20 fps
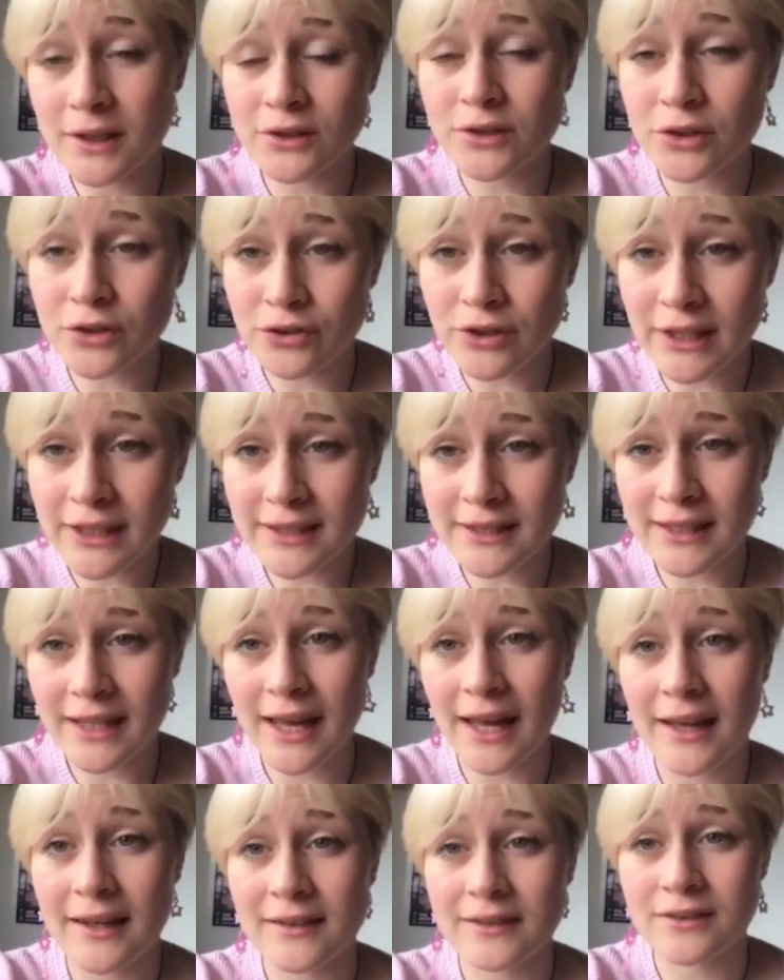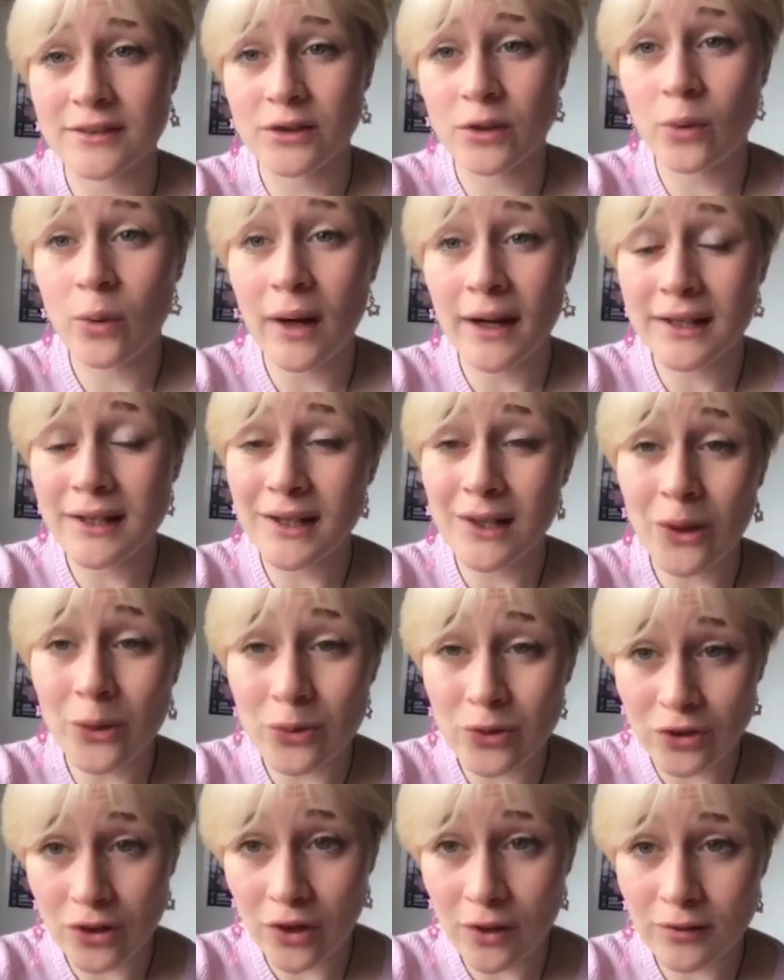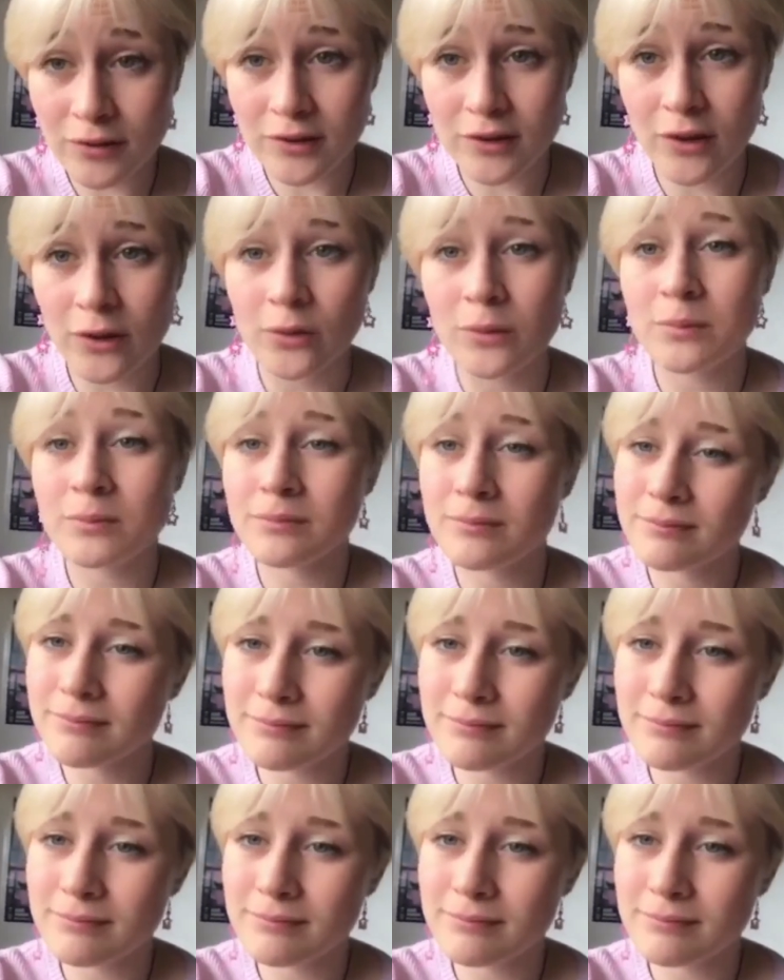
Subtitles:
strict and quite closed off, so